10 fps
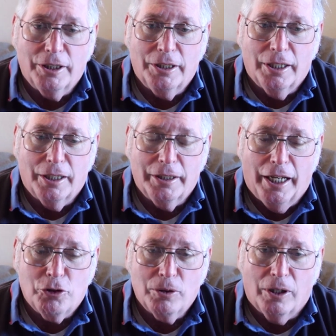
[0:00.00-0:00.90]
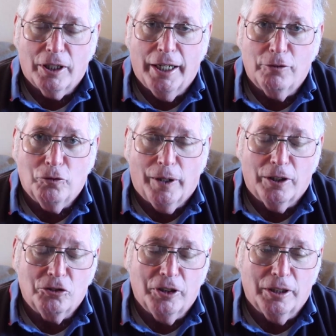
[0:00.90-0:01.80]
the National Archives
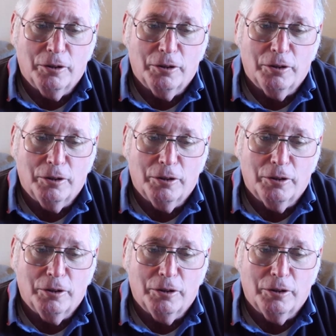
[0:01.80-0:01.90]
fire, St.